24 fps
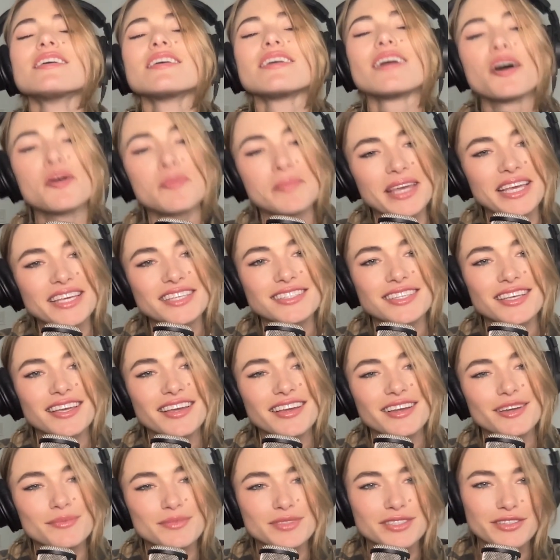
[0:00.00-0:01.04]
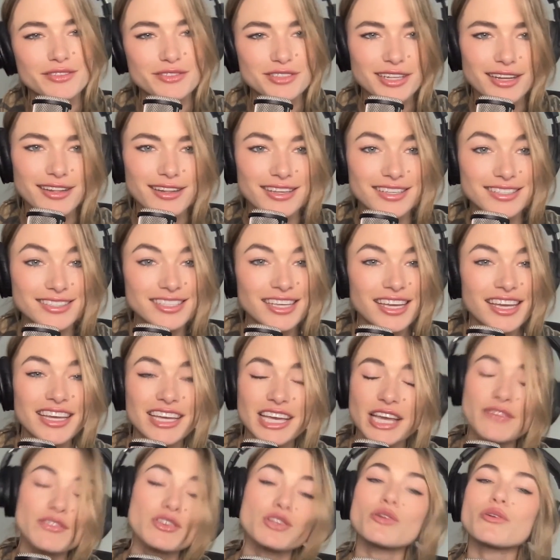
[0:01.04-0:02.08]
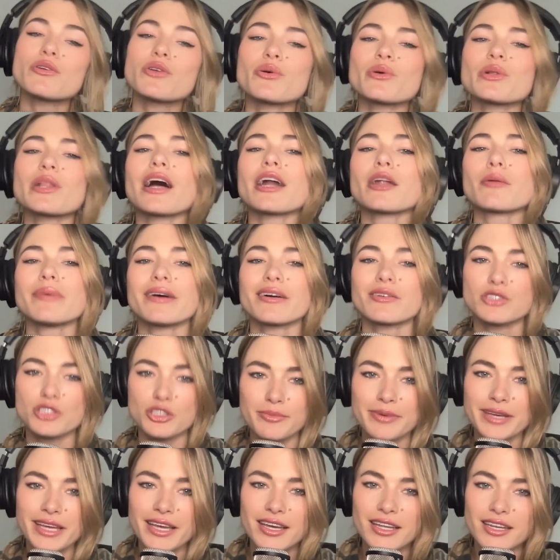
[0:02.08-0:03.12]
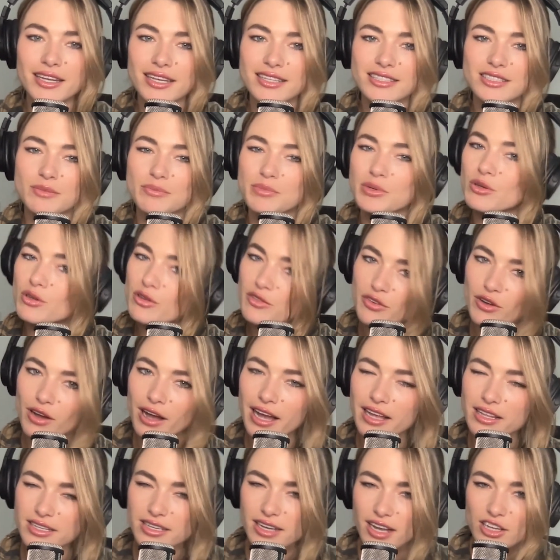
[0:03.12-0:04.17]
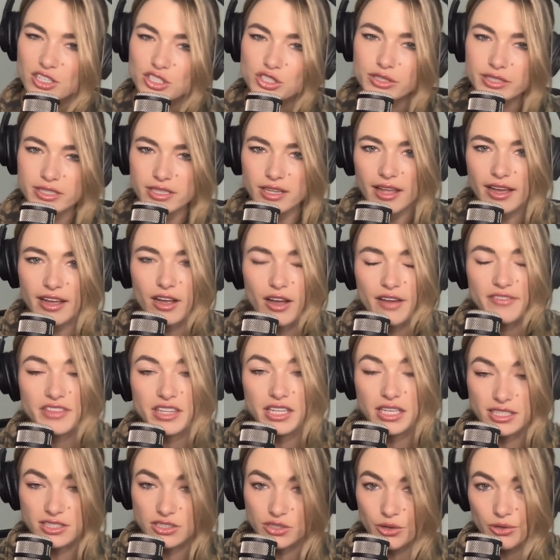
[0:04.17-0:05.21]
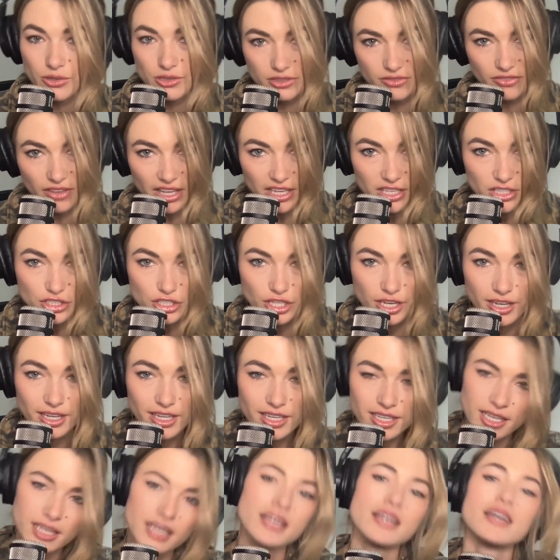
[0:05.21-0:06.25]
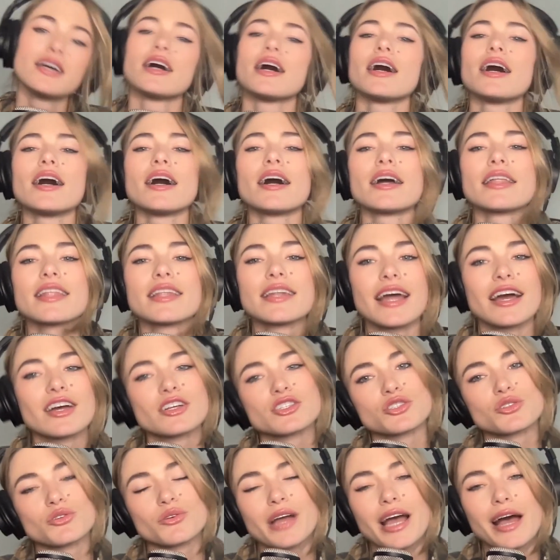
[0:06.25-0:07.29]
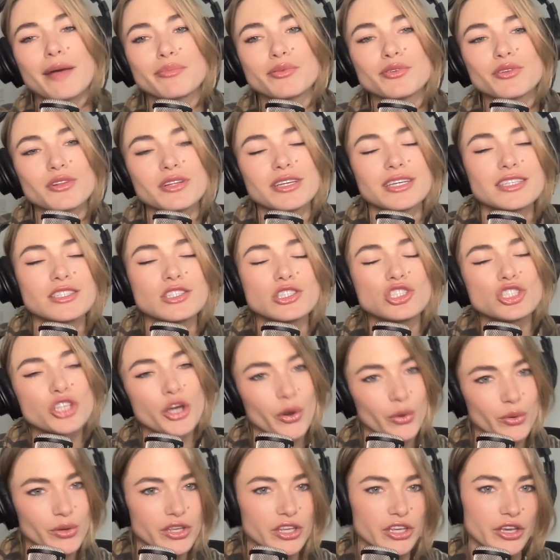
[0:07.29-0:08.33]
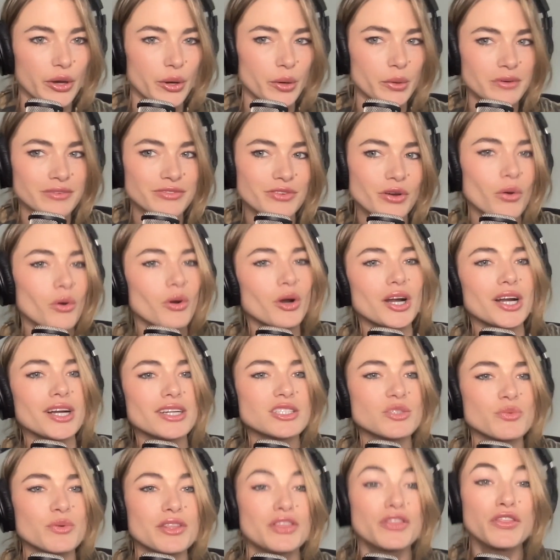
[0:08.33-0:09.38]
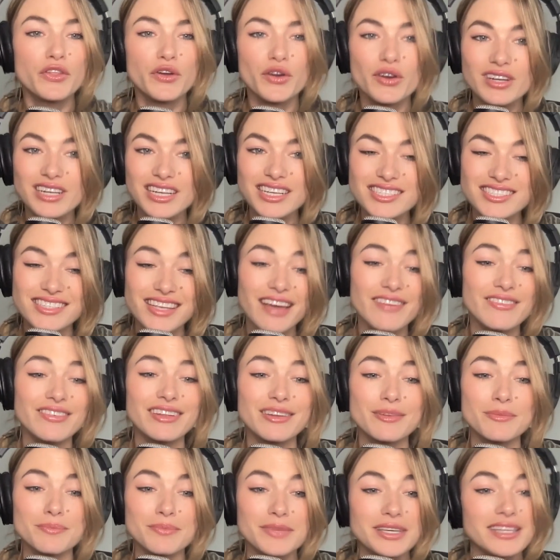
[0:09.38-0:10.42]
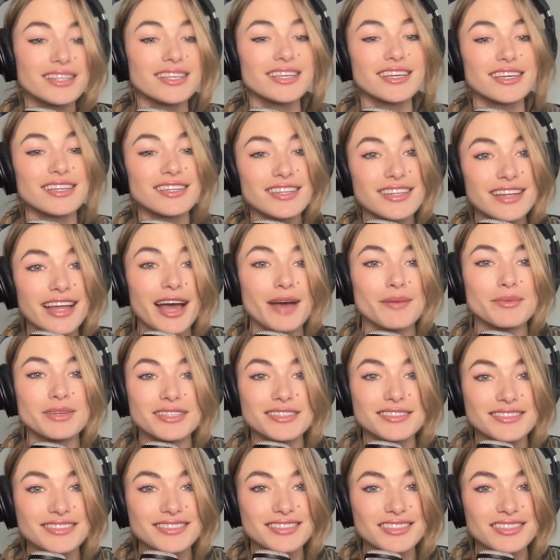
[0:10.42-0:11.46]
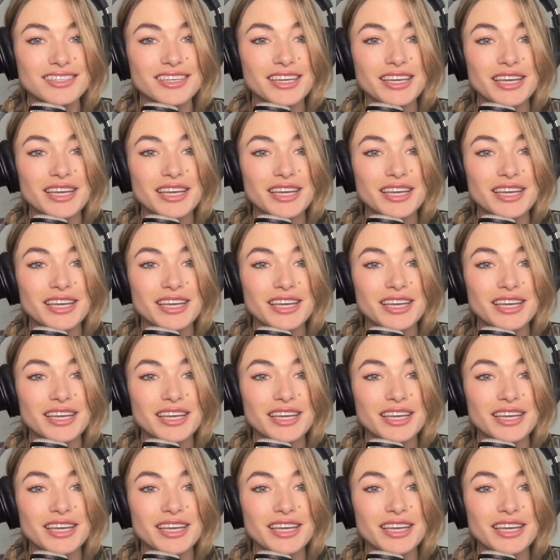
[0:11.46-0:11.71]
Amazing. I'm so jealous. If you don't know a lot about Japan, it's a beautiful island country lying off the east coast of Asia. The national capital is Tokyo, of course, with 37 million inhabitants.